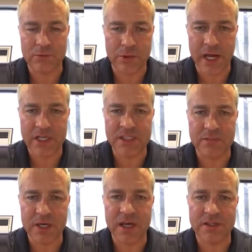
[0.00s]
would actually
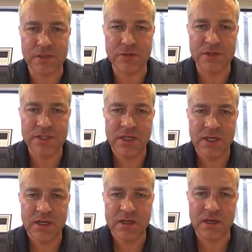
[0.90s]
be customers
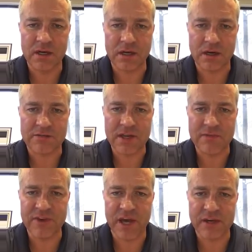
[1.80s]
of the
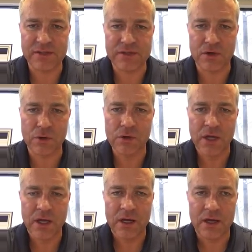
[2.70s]
M-Vac, and so
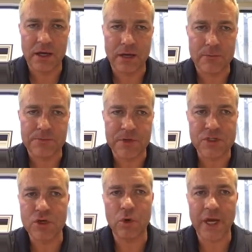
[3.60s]

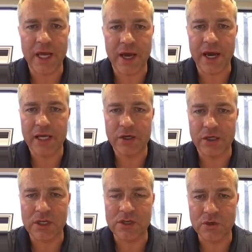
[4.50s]
there's no way I
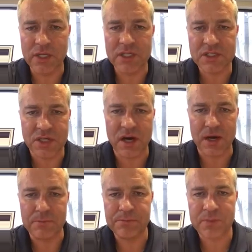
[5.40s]
could do this
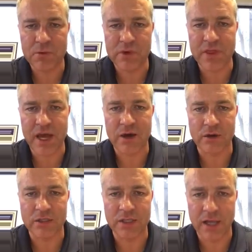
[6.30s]
job
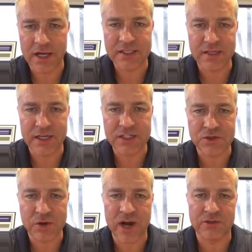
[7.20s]
without lots and lots
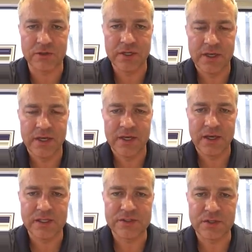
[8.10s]
of travel,
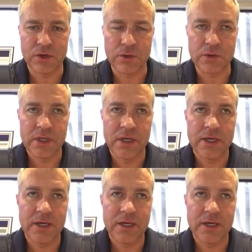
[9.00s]
and so.